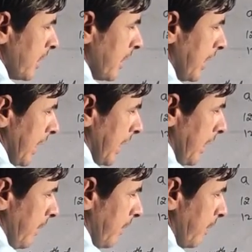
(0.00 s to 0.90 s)

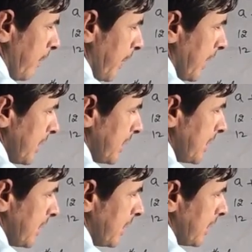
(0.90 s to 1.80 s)
A plus
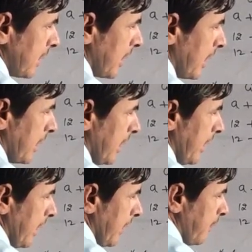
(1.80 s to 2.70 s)

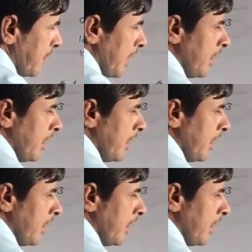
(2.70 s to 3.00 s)
30D.